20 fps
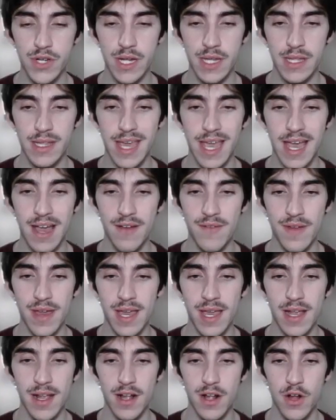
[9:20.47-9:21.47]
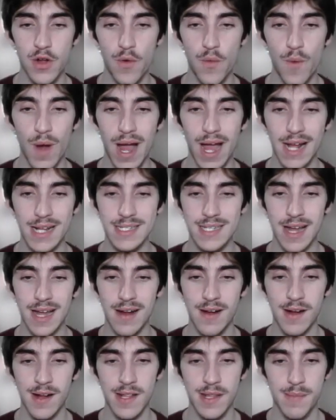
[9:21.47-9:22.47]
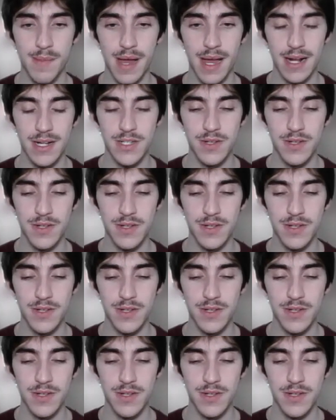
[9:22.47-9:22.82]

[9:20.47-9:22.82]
and then they have a Quagsire in the back.